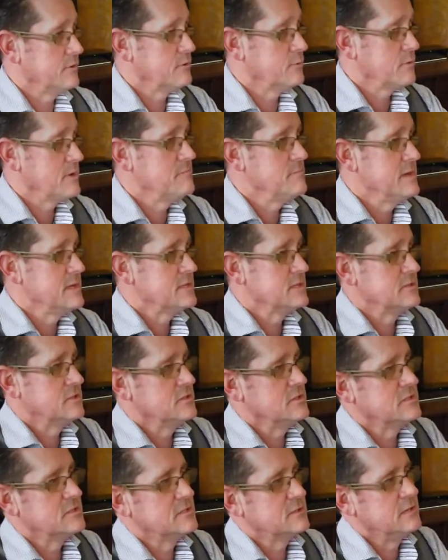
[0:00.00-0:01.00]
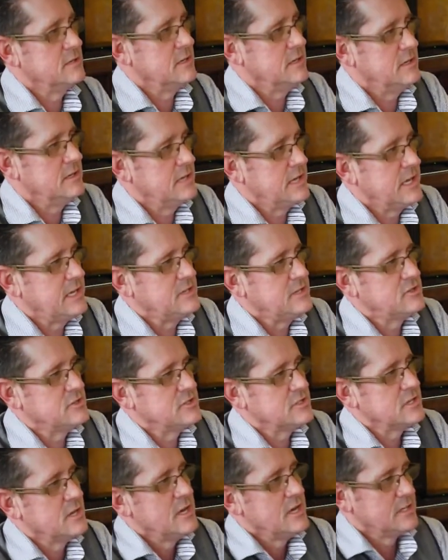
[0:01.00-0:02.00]
3 messages to
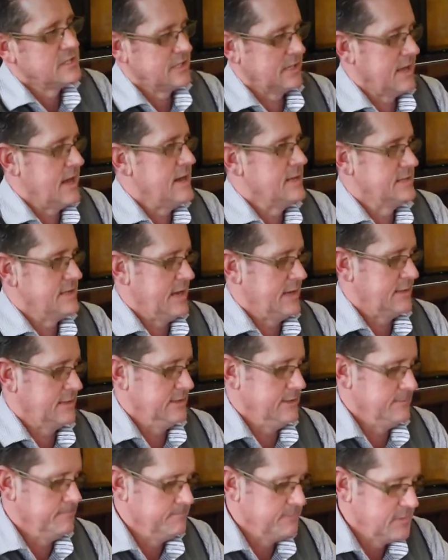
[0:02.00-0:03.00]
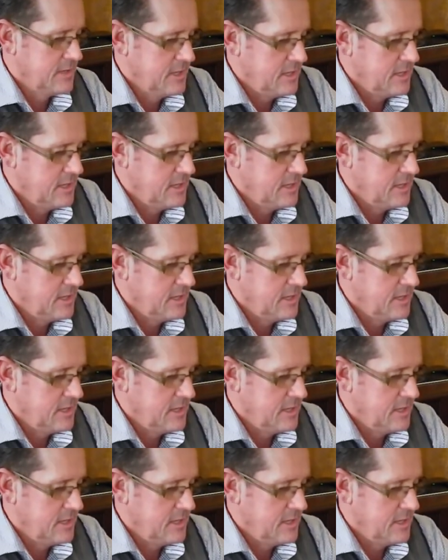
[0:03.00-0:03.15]
agents to contact them.